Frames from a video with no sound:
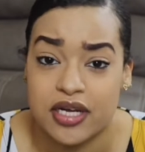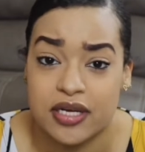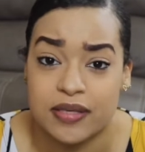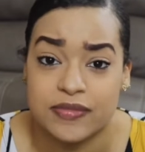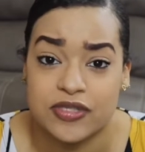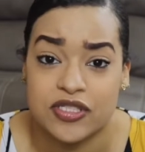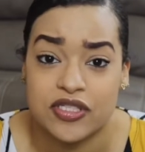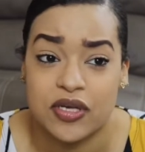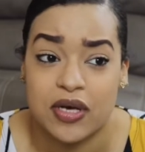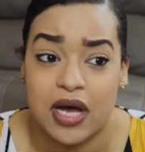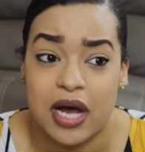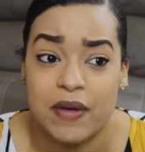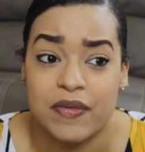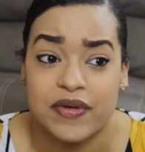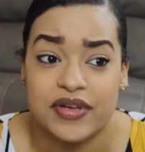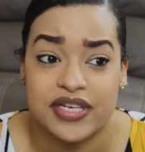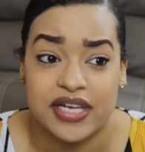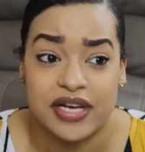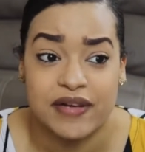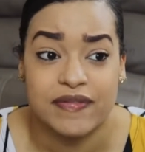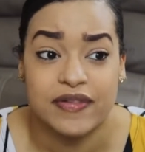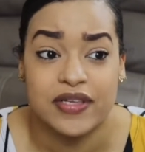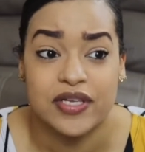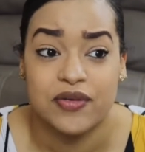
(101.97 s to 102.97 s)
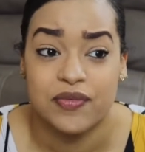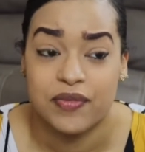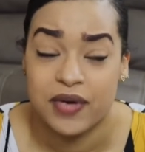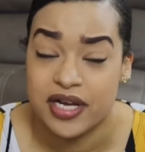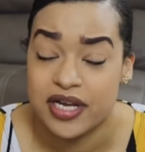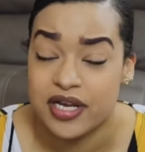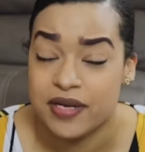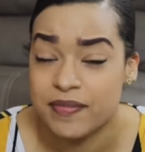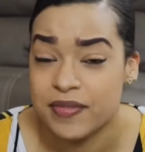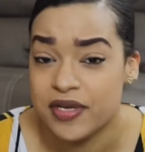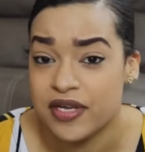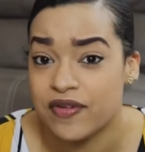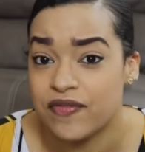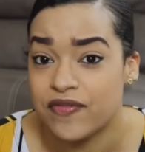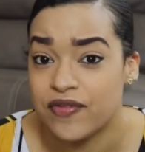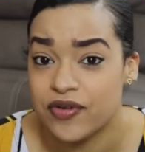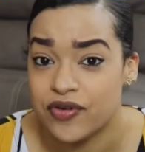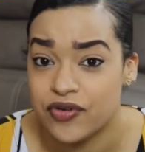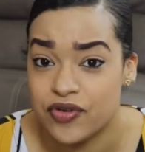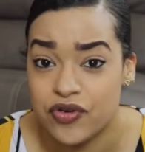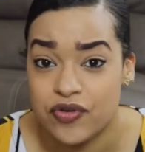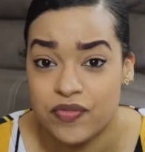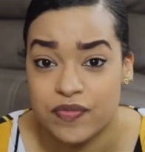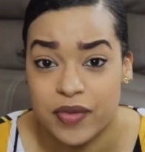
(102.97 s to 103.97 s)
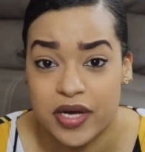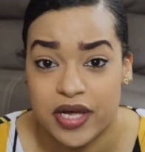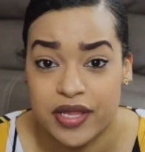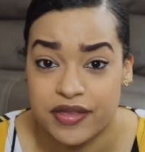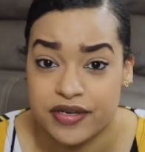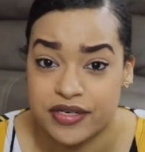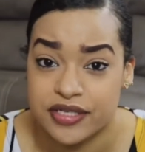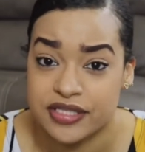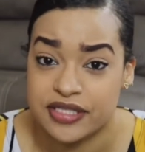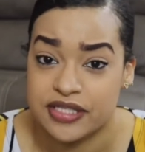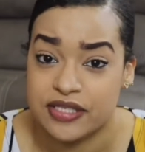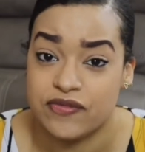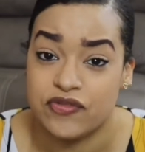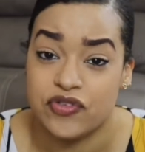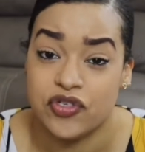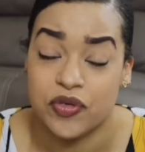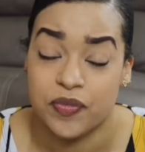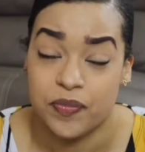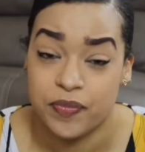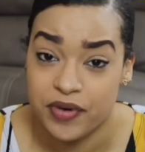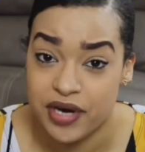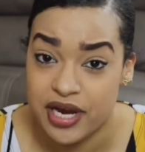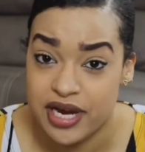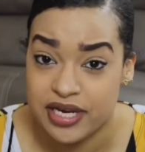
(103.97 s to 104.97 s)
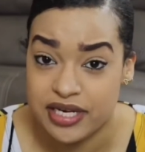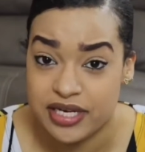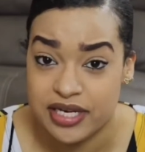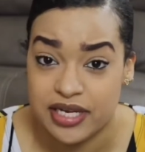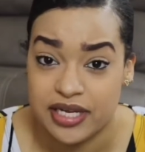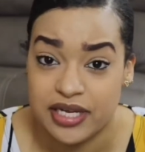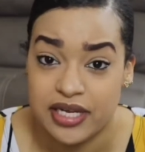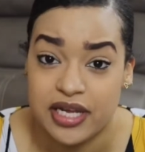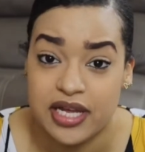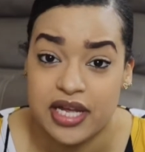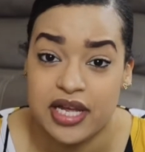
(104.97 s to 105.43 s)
So I would definitely recommend for new mothers, if you're pregnant